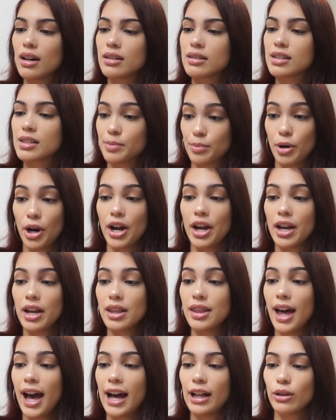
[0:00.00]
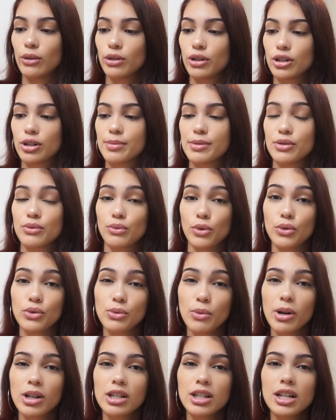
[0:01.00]
spray, the Aloe Herbs and
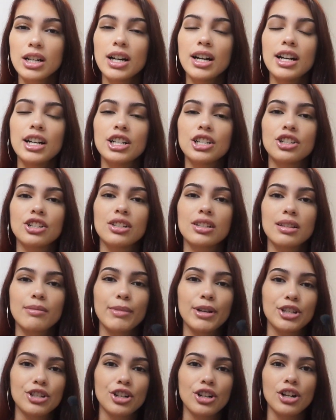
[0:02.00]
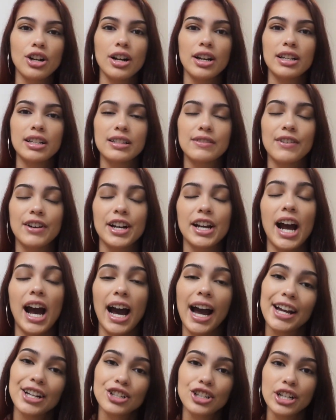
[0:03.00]
Rosewater, just to make sure it is very
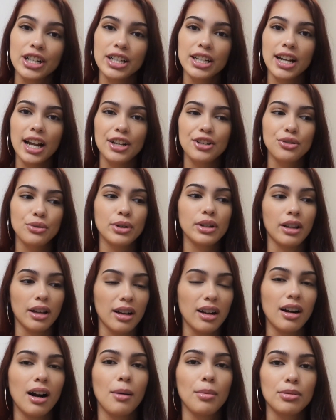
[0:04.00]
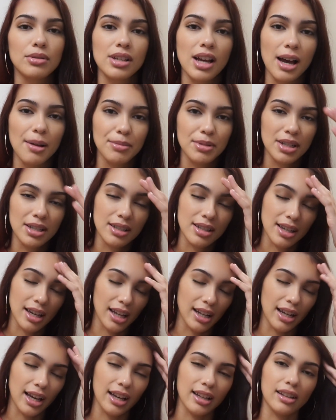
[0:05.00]
hydrated. I do it like a couple times because it
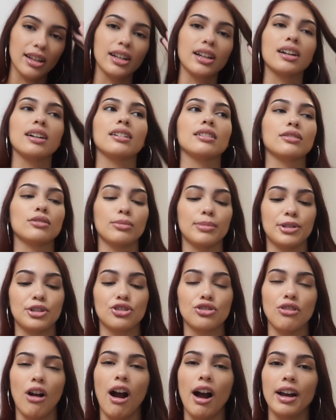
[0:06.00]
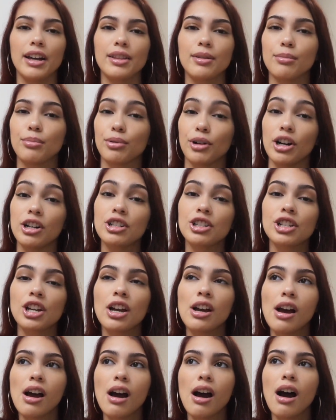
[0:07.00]
can get like a little bit dry, the brush.
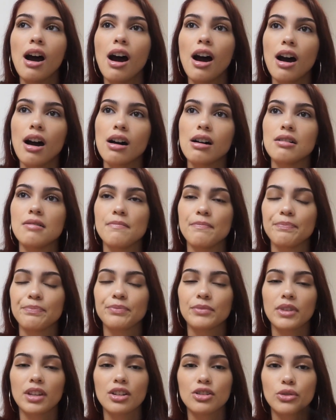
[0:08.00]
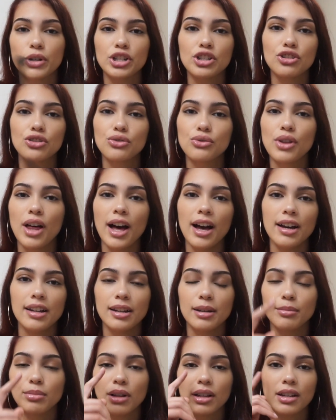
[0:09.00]
So I just do that
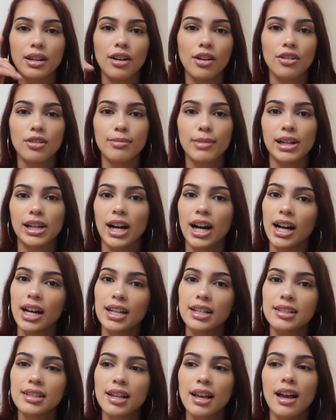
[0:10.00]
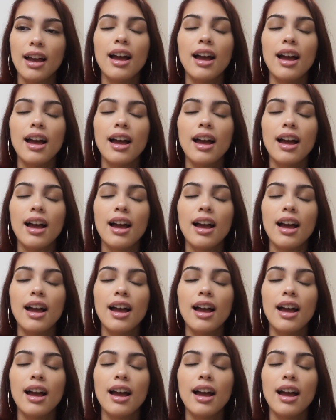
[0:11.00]
and I blend it under my eyes,